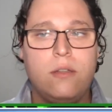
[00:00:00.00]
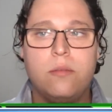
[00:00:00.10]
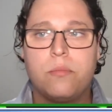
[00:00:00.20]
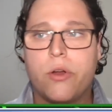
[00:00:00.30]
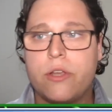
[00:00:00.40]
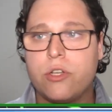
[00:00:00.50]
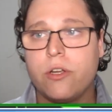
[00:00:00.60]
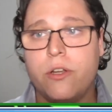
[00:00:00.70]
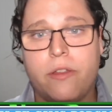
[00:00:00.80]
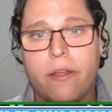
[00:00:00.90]
pro days are a
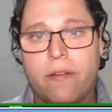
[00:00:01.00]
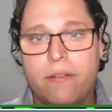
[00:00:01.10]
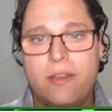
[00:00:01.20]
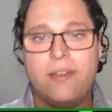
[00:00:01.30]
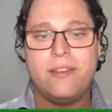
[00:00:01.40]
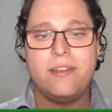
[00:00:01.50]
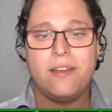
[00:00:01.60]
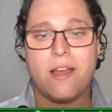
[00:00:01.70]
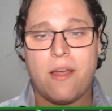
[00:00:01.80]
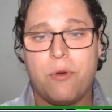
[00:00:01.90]
good thing.
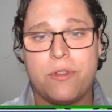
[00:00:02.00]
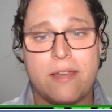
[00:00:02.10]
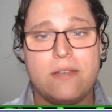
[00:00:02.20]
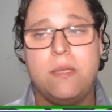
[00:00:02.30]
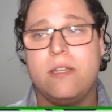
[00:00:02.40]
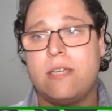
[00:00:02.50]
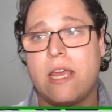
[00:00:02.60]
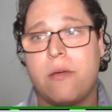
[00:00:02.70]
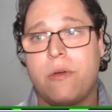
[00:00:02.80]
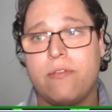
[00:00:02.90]
I want that to be the
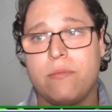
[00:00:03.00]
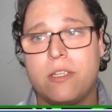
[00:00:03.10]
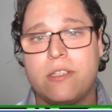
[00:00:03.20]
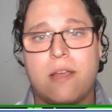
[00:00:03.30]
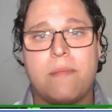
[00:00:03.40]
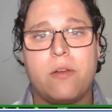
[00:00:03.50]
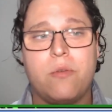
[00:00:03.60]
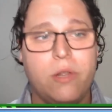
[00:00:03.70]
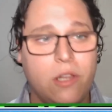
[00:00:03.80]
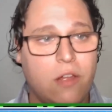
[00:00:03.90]
takeaway from this segment.
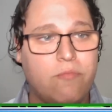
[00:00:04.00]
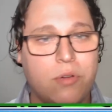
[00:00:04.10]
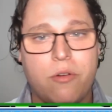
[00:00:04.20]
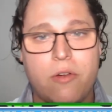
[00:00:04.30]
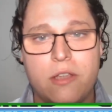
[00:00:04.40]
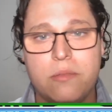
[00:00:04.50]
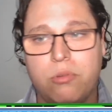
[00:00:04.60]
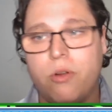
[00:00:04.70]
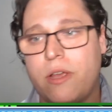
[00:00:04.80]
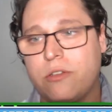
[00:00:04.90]
We love pro days.
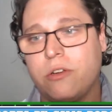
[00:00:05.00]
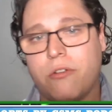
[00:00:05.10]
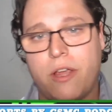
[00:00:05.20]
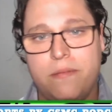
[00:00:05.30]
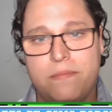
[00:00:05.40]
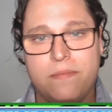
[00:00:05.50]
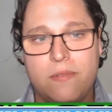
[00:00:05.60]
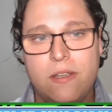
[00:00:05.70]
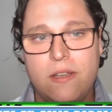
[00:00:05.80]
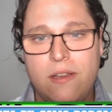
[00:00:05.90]
Pro days are great.
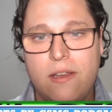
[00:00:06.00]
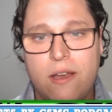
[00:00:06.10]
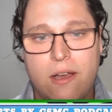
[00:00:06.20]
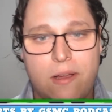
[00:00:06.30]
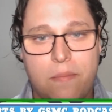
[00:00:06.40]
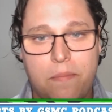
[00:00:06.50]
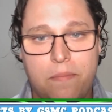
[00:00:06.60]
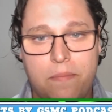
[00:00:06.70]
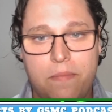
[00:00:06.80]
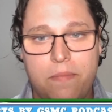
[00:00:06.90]
Um,
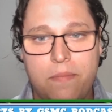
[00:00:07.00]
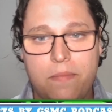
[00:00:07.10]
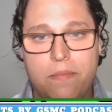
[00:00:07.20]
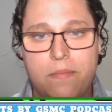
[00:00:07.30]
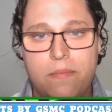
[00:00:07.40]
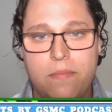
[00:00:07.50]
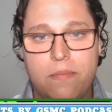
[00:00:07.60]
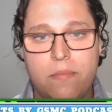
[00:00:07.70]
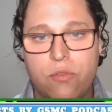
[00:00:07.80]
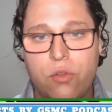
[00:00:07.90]

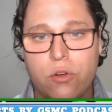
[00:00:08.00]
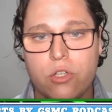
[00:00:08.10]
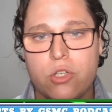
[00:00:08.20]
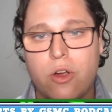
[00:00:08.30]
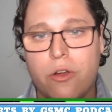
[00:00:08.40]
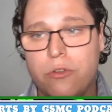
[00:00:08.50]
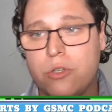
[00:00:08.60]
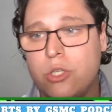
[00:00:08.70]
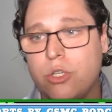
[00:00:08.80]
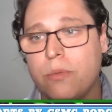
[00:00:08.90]
but if you're a star, you
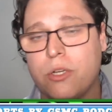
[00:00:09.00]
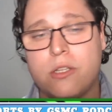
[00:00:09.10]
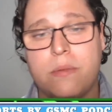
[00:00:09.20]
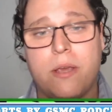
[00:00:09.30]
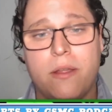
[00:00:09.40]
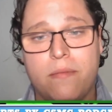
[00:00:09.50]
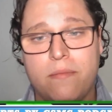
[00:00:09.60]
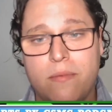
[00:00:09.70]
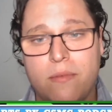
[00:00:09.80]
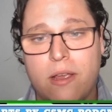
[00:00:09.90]
should still participate.
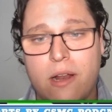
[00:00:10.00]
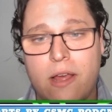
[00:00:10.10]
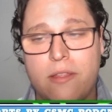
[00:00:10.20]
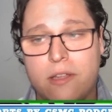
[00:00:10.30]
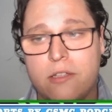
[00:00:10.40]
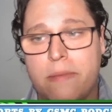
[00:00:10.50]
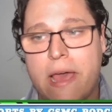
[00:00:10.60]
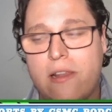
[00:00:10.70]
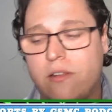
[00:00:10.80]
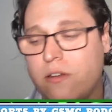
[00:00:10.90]
And I think it's a
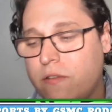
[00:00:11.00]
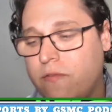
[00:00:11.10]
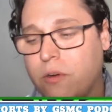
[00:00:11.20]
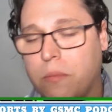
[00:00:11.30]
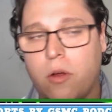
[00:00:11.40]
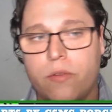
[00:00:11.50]
bad look for Marvin